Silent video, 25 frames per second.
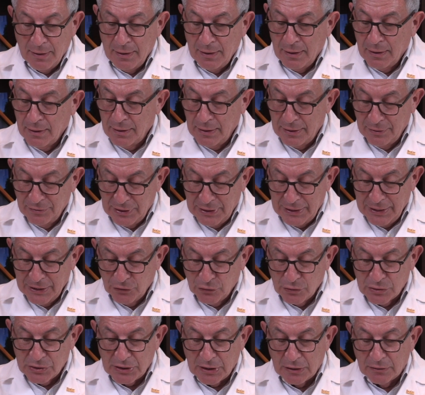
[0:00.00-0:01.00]
Uh, the
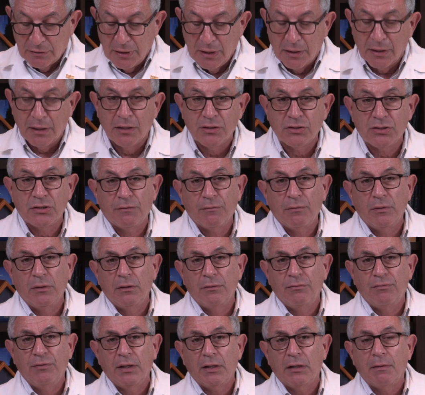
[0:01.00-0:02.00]
interesting thing is if
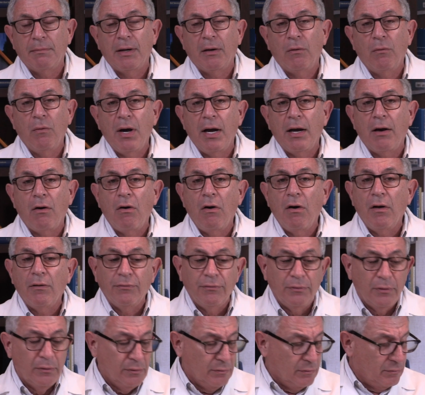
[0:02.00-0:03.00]
you think about why
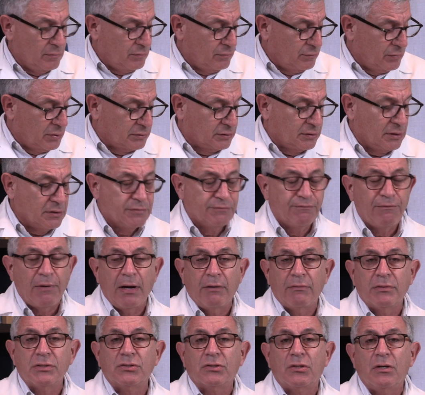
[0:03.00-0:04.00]
all, what this
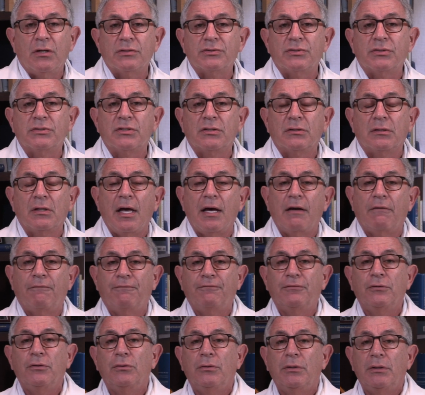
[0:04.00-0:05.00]
virus causes a lot of
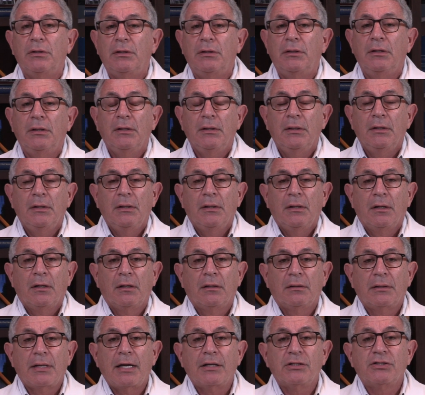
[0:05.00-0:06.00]
fluid,
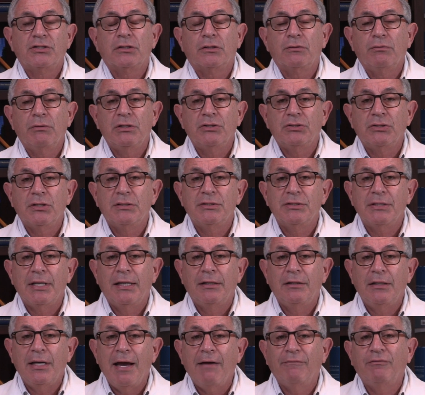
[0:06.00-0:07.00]
a lot of secretions,
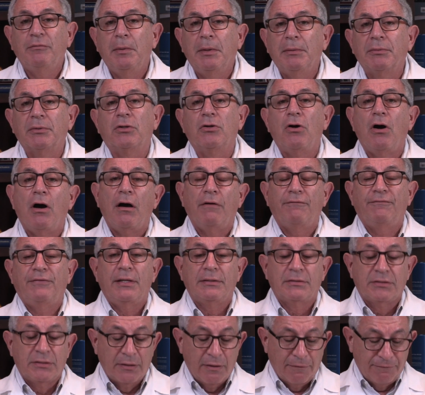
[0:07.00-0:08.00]
and you have to be able to cough
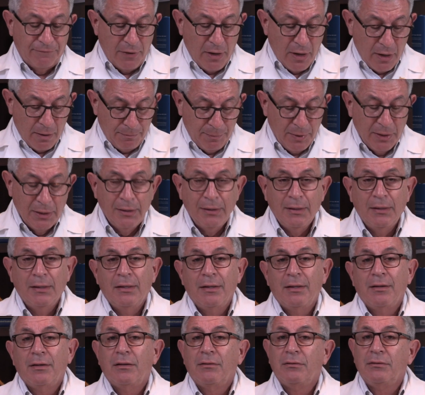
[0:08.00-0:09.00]
that stuff up.
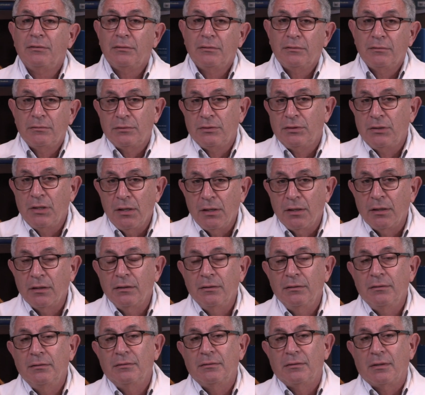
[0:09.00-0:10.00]

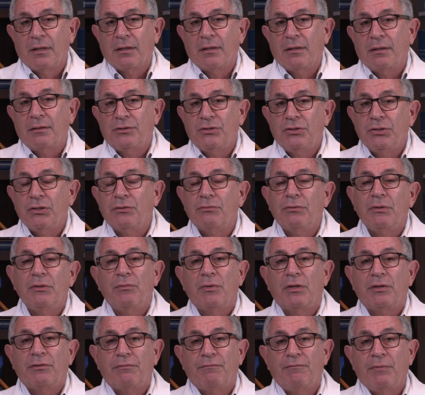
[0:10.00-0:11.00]
Young uh, children
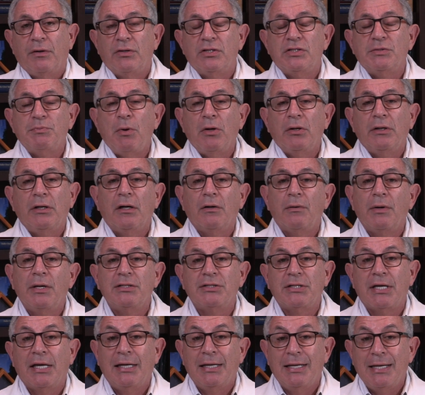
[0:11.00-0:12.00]
with very small
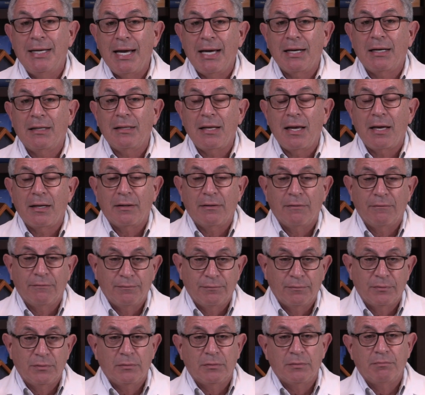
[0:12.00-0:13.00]
airways and not a lot
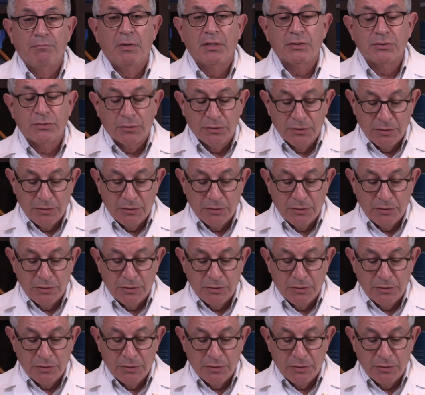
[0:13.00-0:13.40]
of muscle